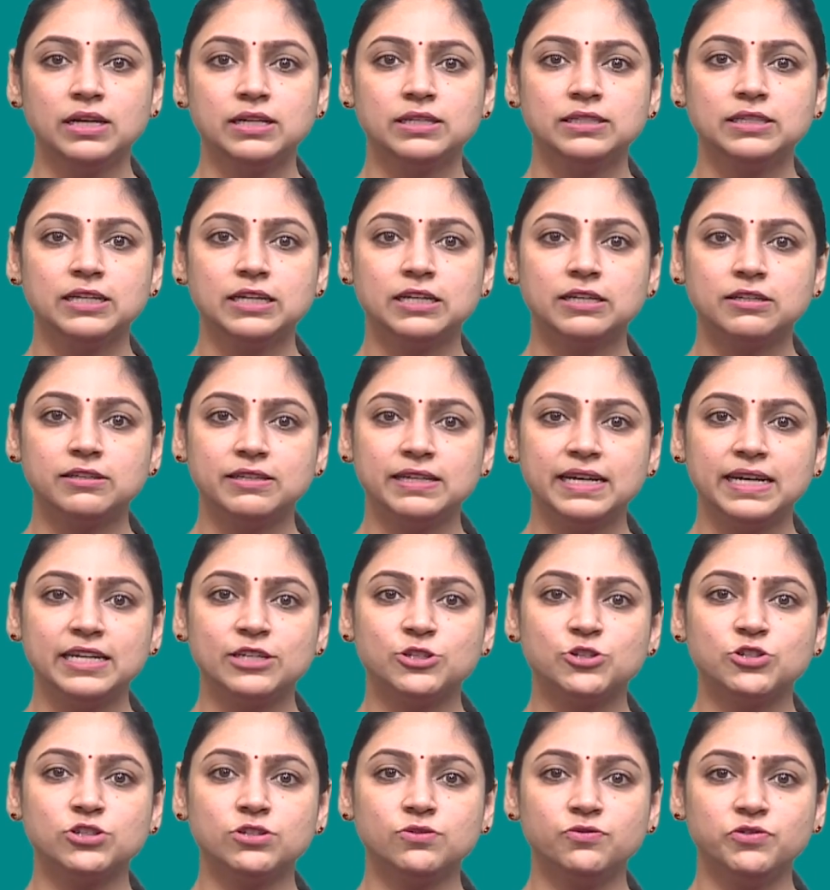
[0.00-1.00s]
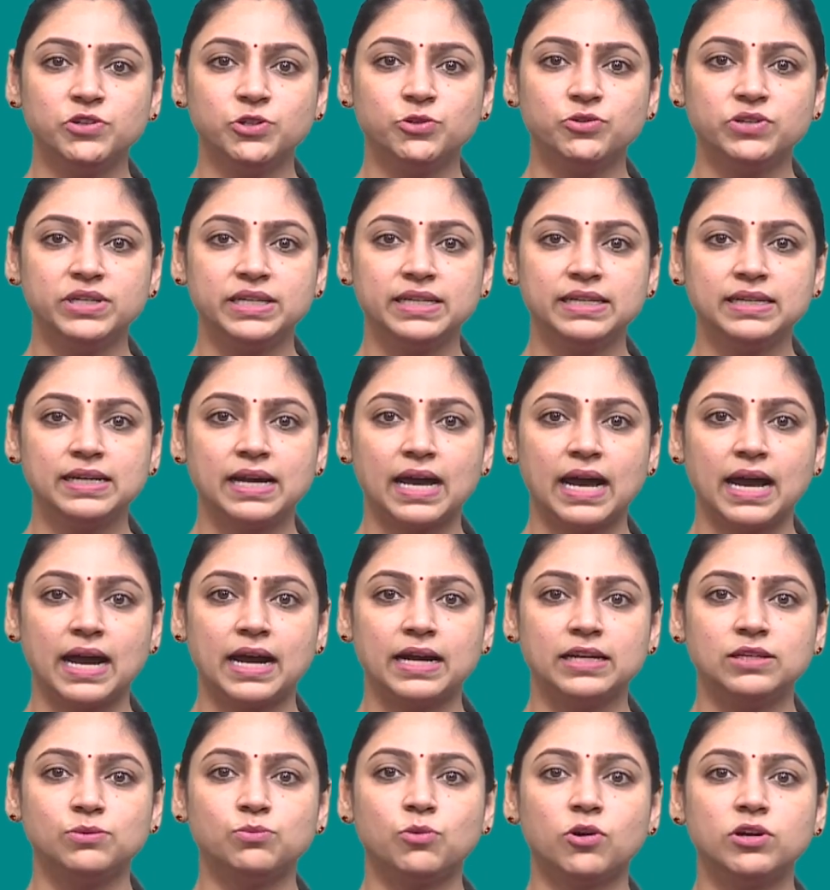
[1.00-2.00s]
the creation, viewing,
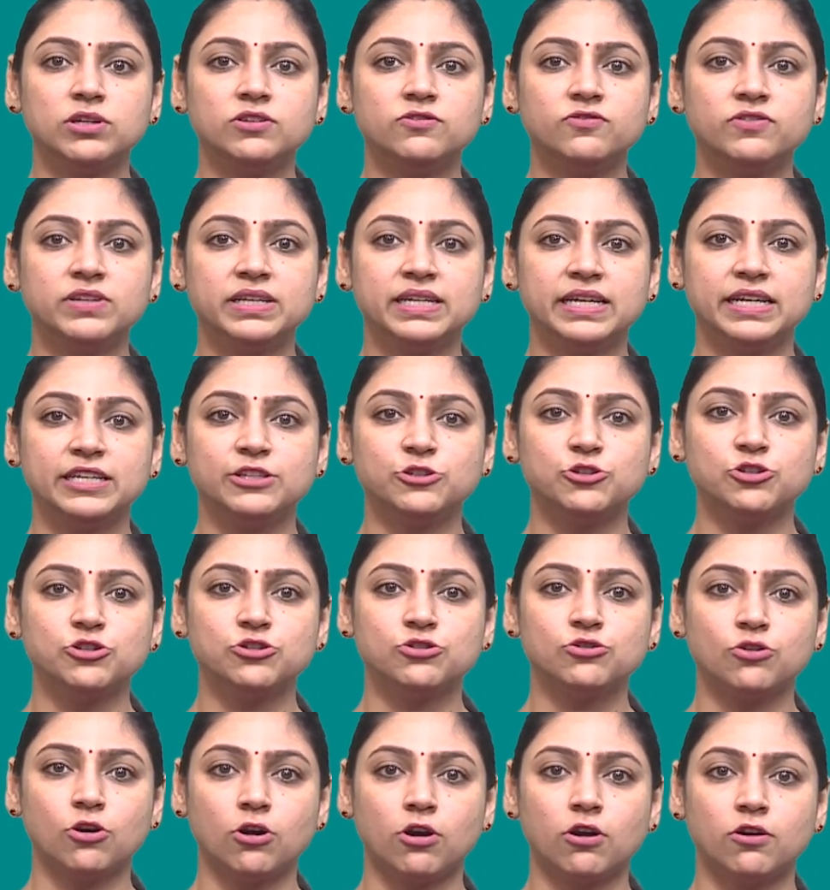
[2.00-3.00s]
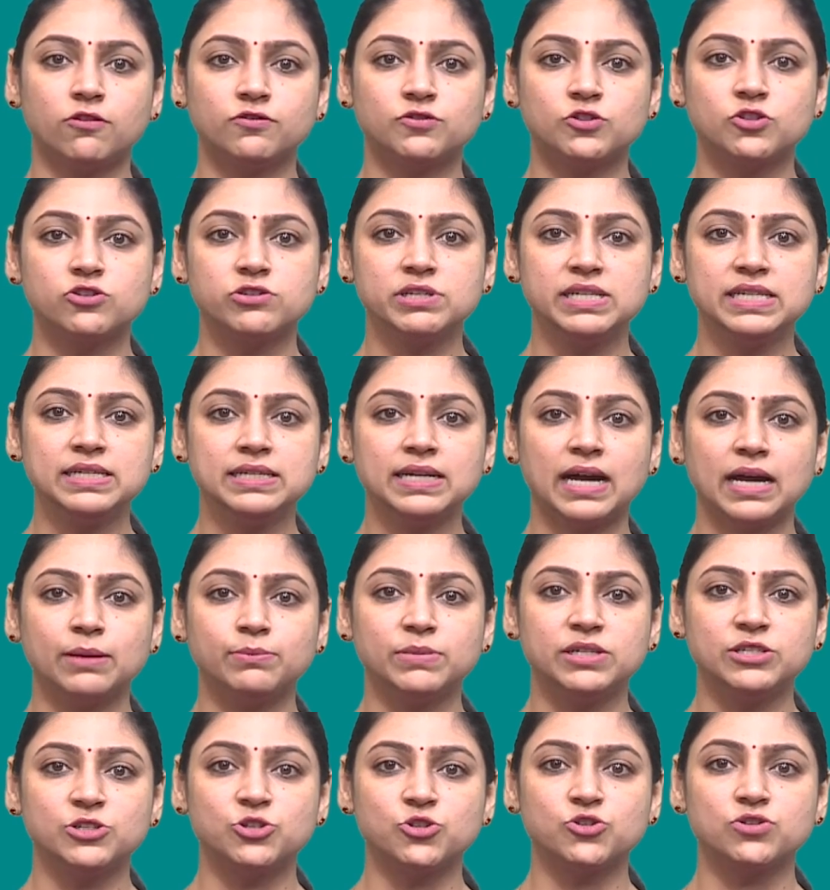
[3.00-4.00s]
and modification of
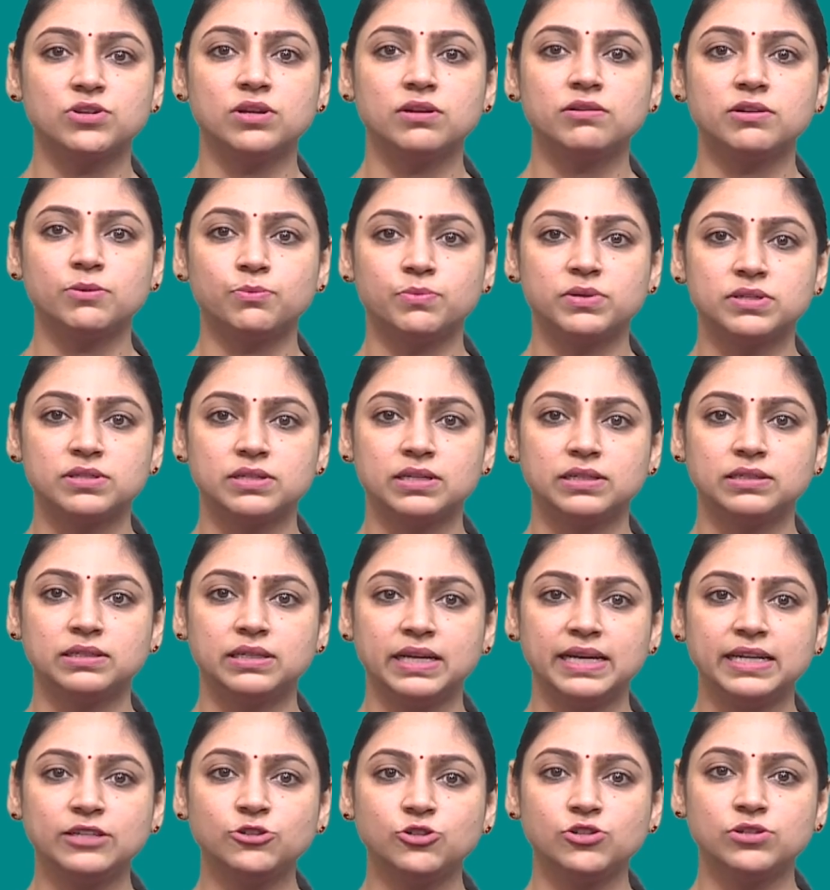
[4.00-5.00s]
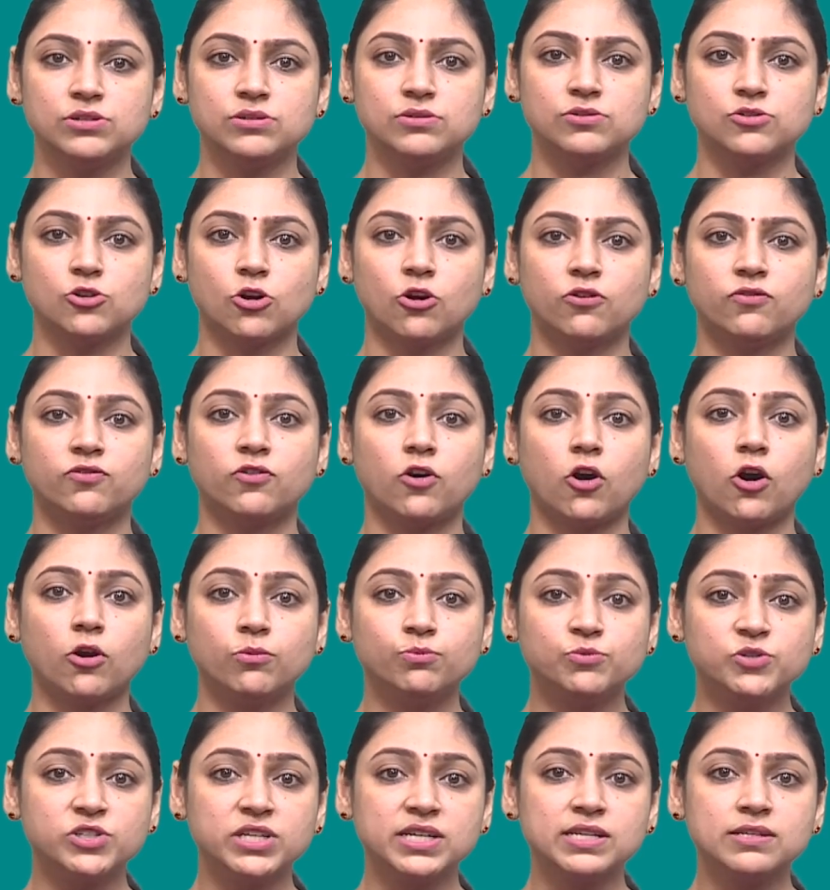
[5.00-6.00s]
three-dimensional representations of
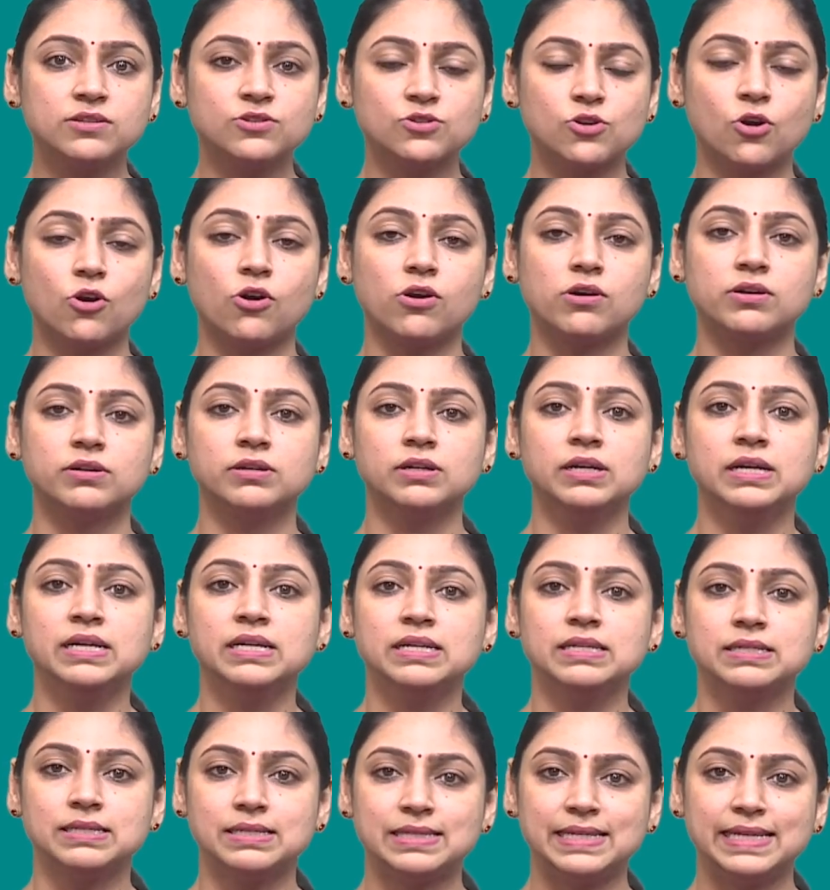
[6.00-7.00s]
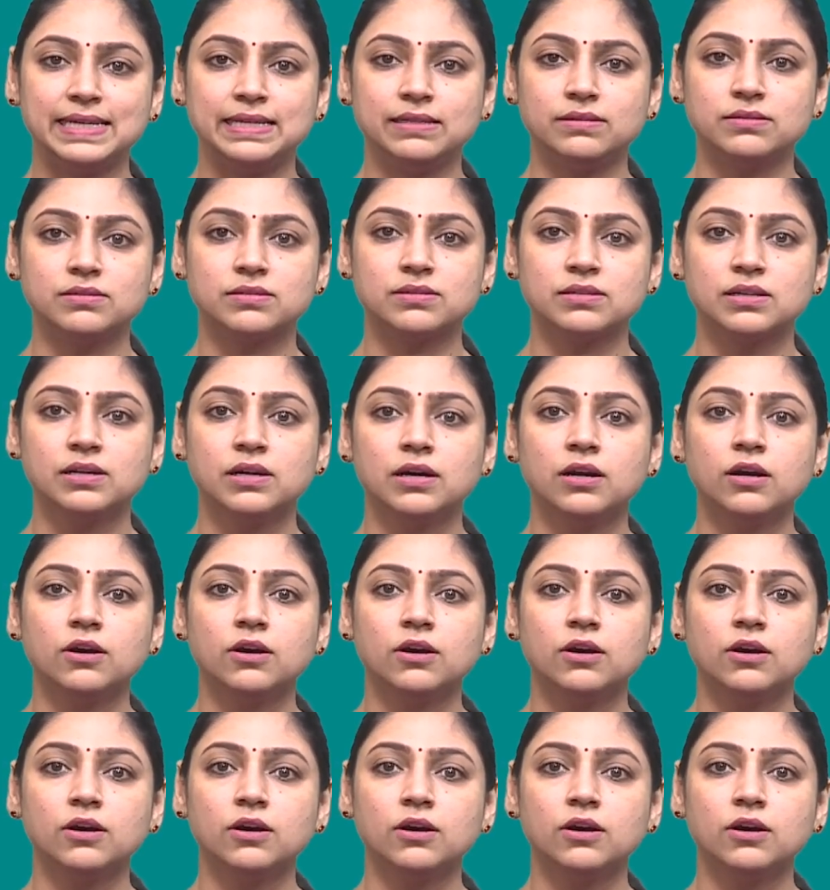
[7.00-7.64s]
objects or scenes.